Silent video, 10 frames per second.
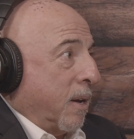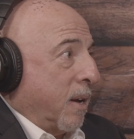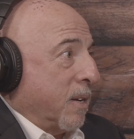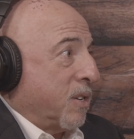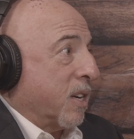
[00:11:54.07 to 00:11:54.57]

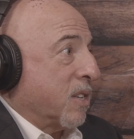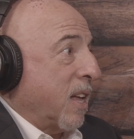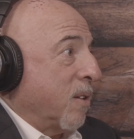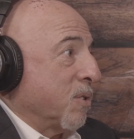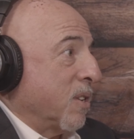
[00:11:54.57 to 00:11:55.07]

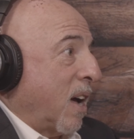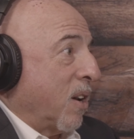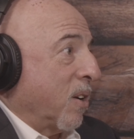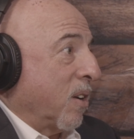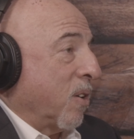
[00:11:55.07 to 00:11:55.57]
$6,000
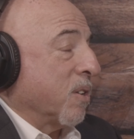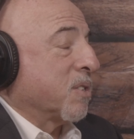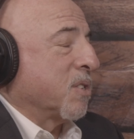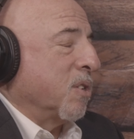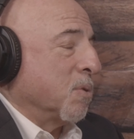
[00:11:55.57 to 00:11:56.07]
or
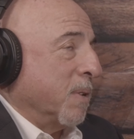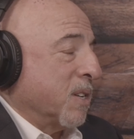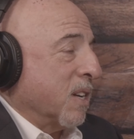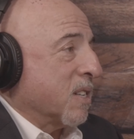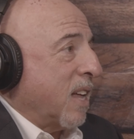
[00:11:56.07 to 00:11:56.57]
a
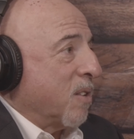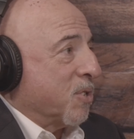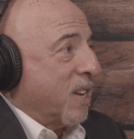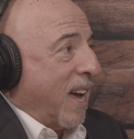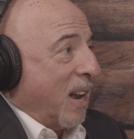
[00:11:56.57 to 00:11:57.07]

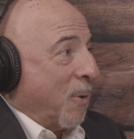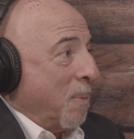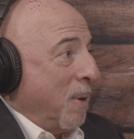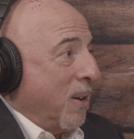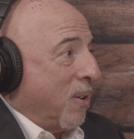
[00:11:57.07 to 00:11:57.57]
6,000 calorie
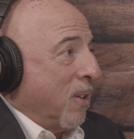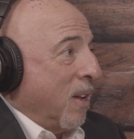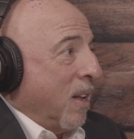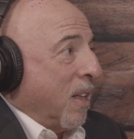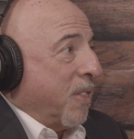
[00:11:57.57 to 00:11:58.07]
meal
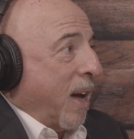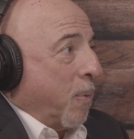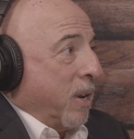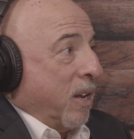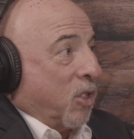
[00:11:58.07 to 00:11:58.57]
that
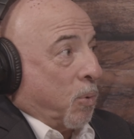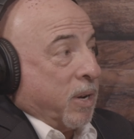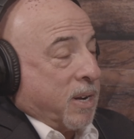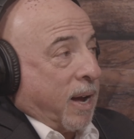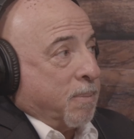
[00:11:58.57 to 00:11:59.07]
we need
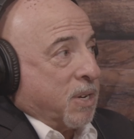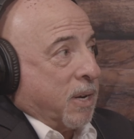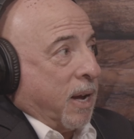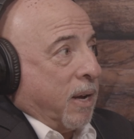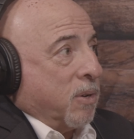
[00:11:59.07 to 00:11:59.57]
3 times a
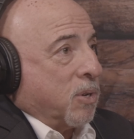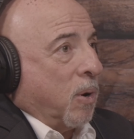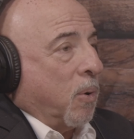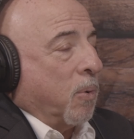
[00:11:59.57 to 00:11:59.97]
day. So,